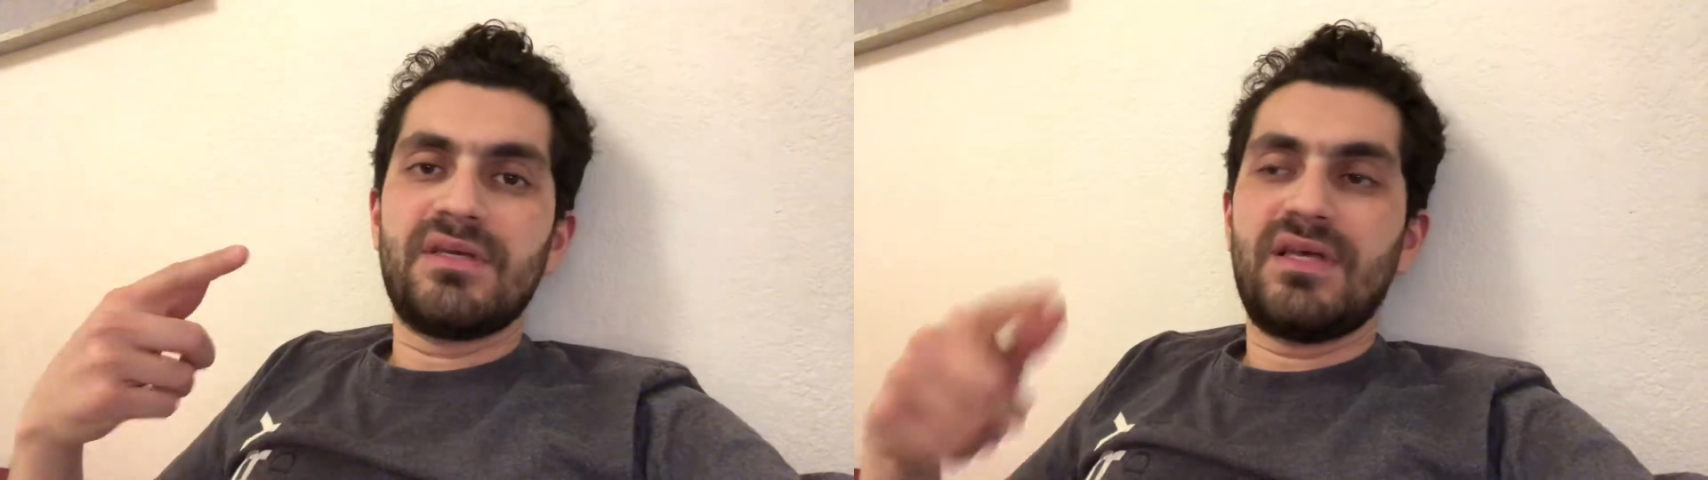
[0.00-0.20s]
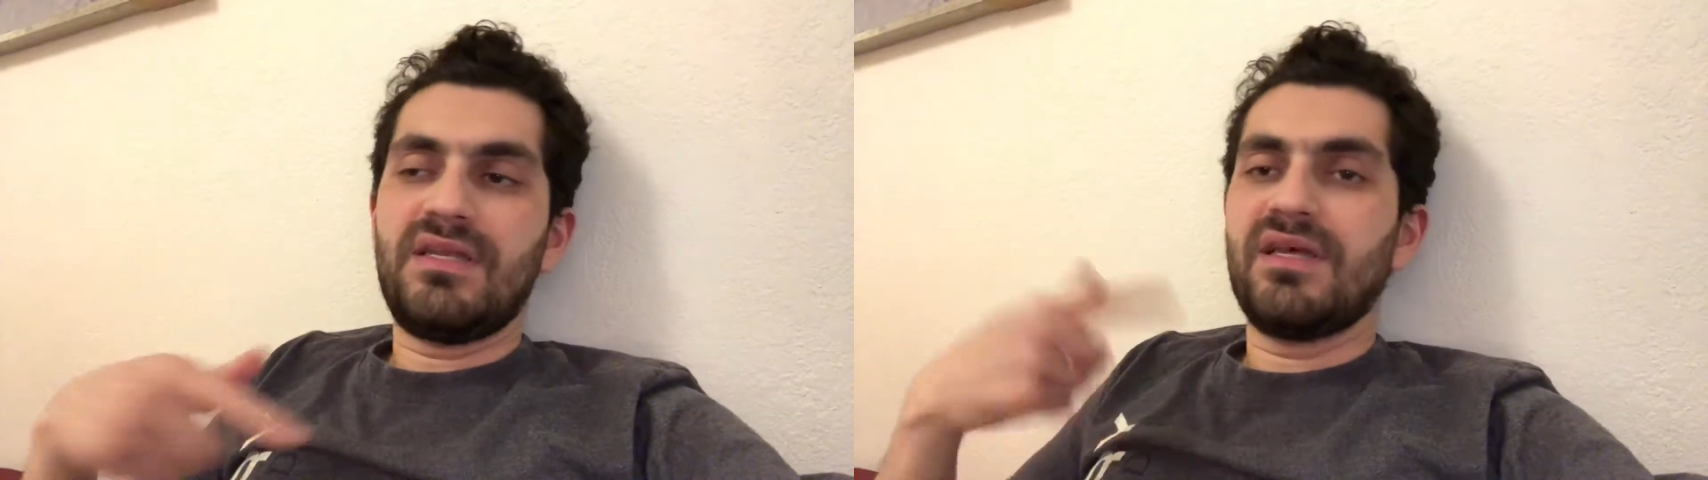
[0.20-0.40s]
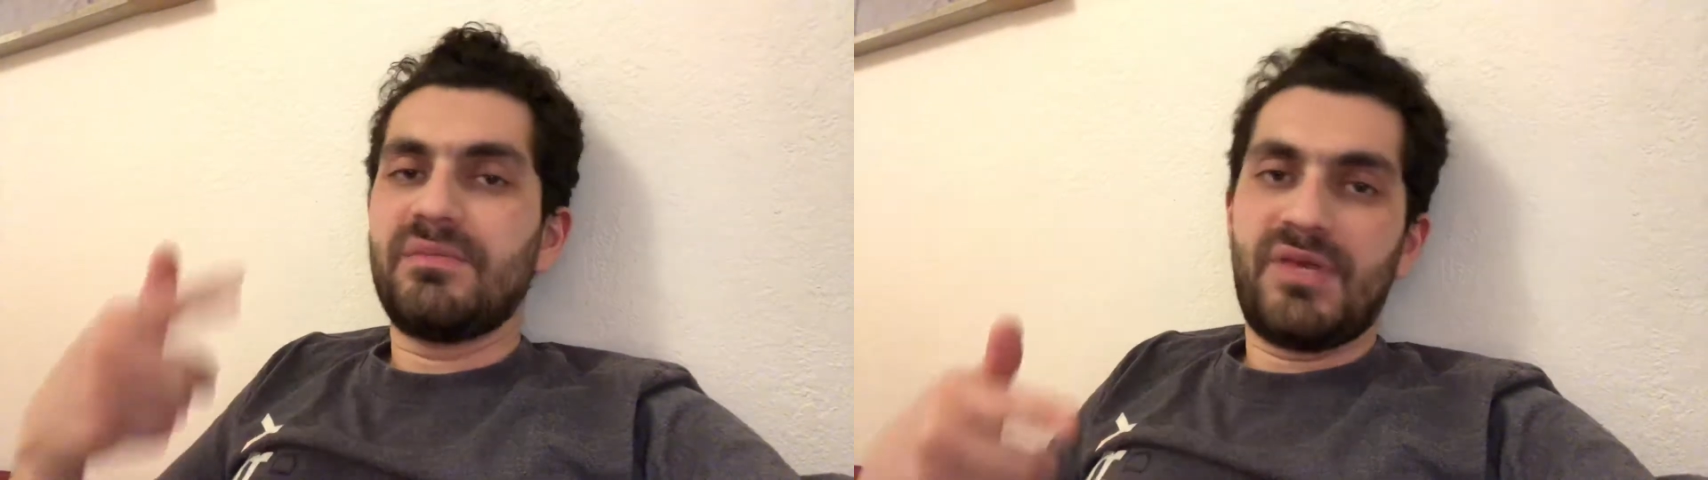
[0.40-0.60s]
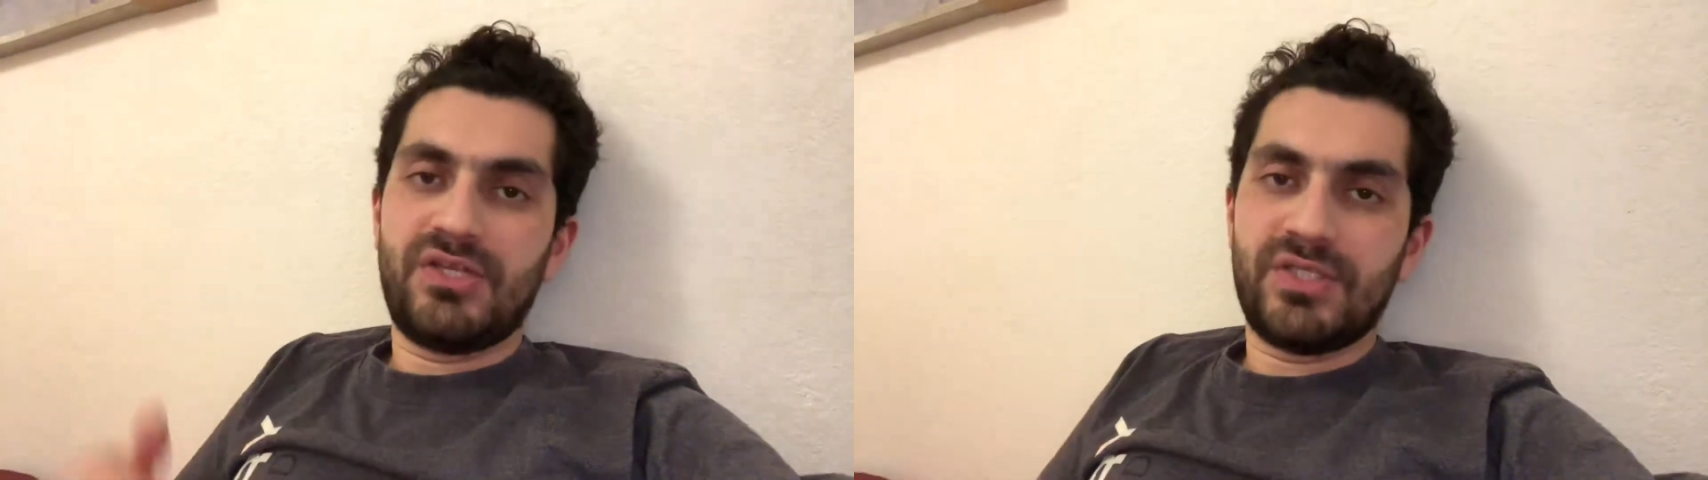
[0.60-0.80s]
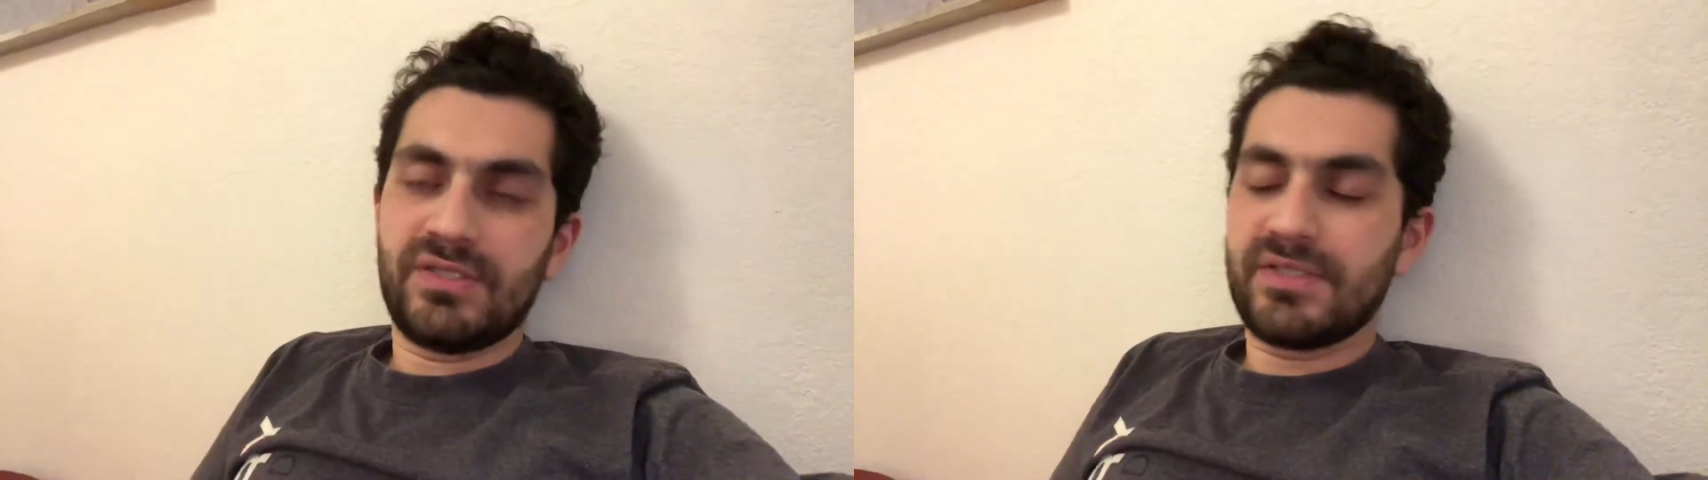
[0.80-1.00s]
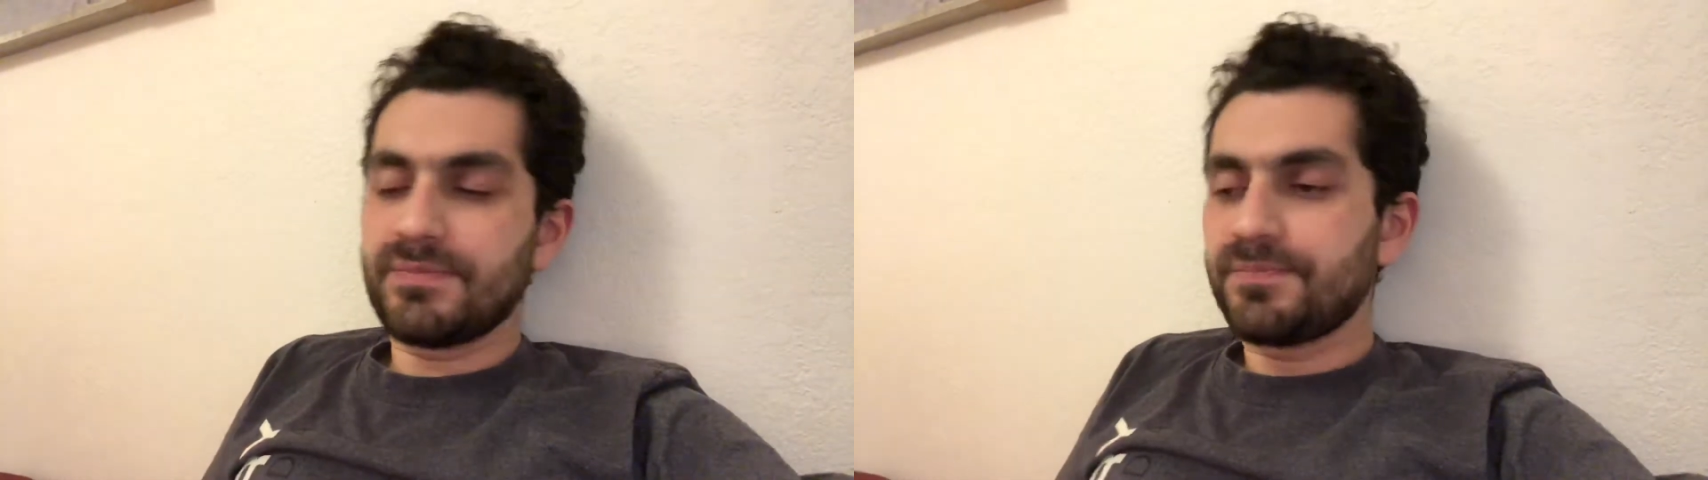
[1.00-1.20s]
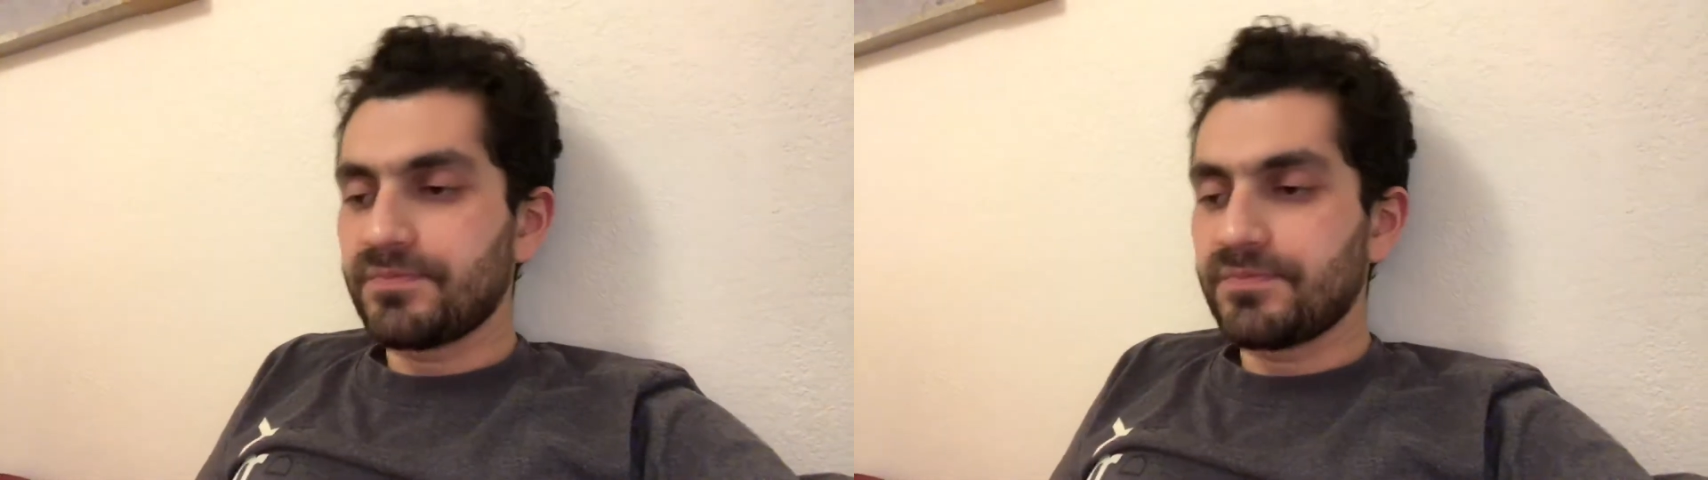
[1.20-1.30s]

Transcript: uh, a lot of patience.